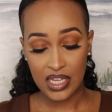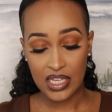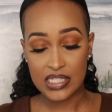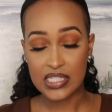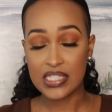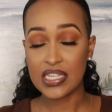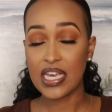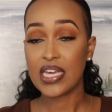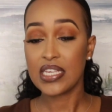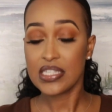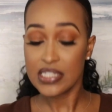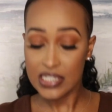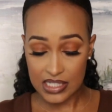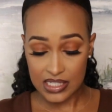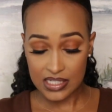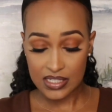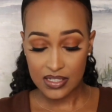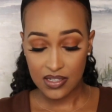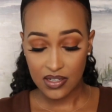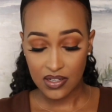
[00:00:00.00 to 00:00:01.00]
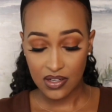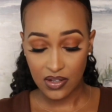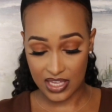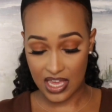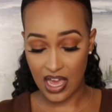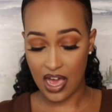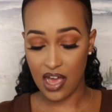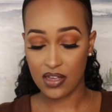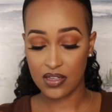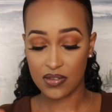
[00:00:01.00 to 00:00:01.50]
says,
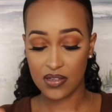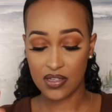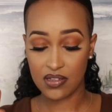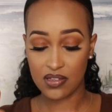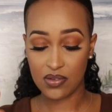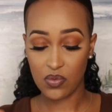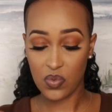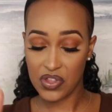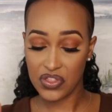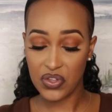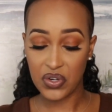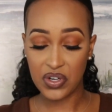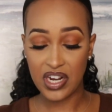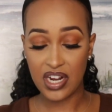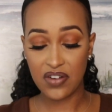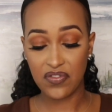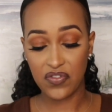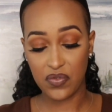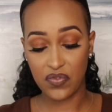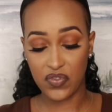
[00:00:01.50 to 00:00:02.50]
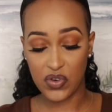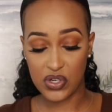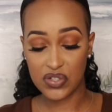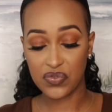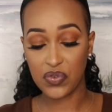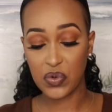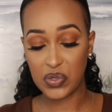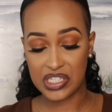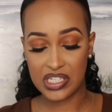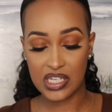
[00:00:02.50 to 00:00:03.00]
yeah, 139 verse
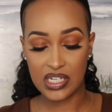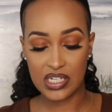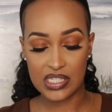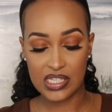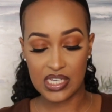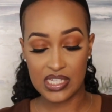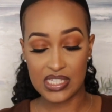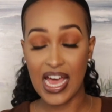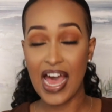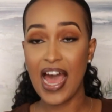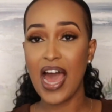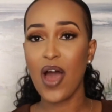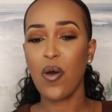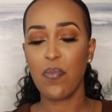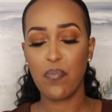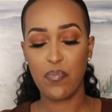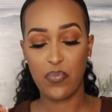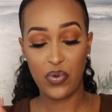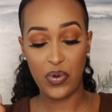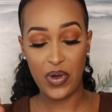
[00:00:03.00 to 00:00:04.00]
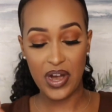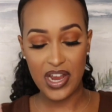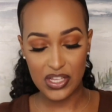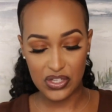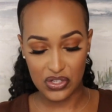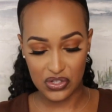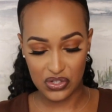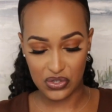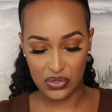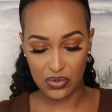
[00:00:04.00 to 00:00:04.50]
14, it says, I'll
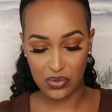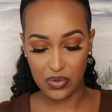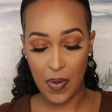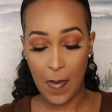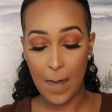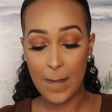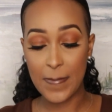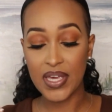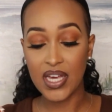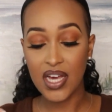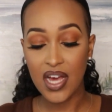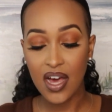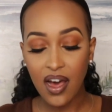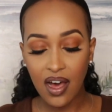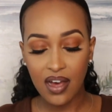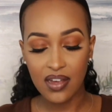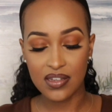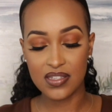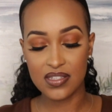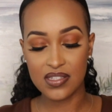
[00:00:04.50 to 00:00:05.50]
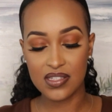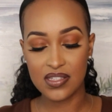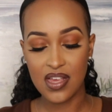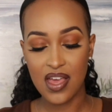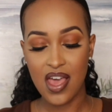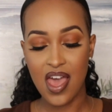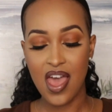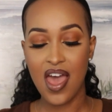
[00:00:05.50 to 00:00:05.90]
praise you because